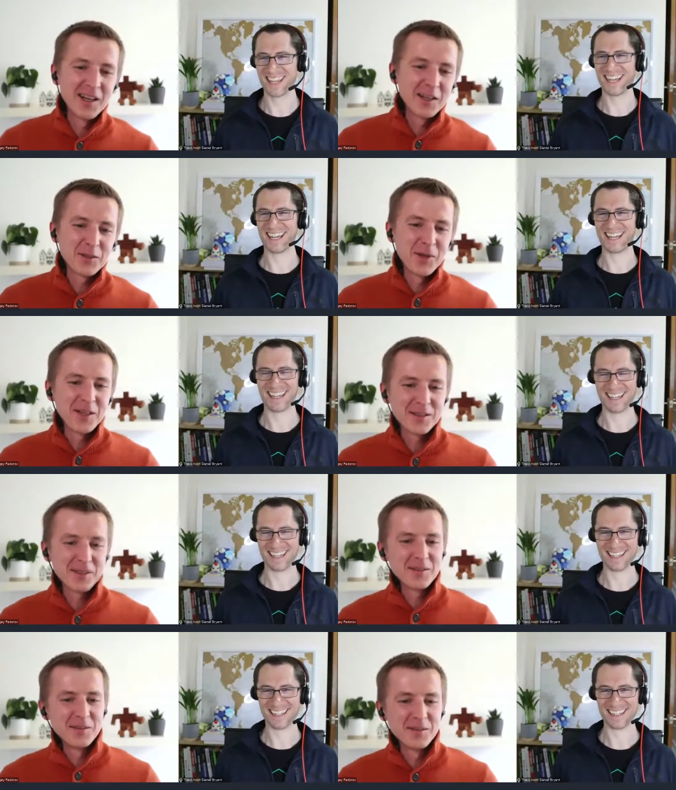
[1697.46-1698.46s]
Speaker 1: uh, it might
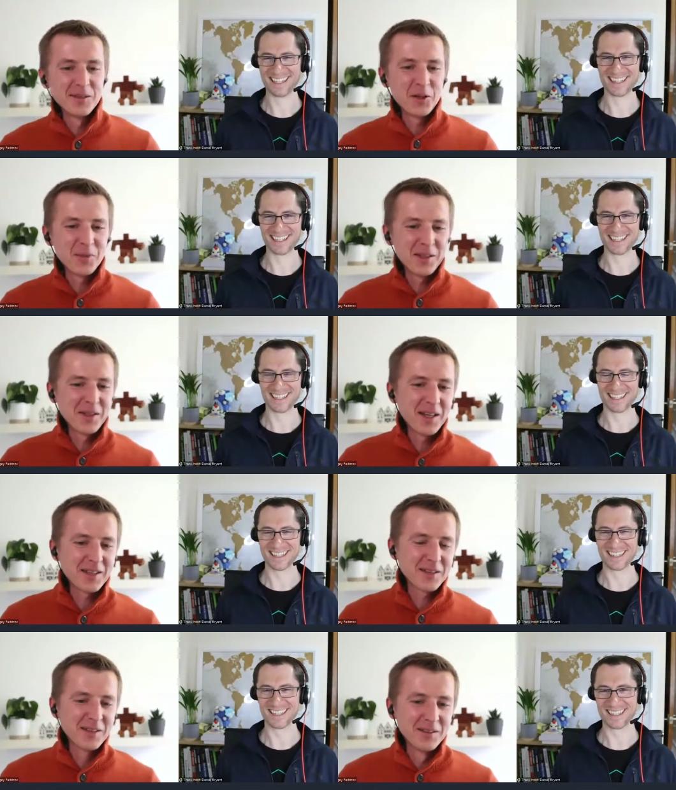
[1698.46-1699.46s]
not be that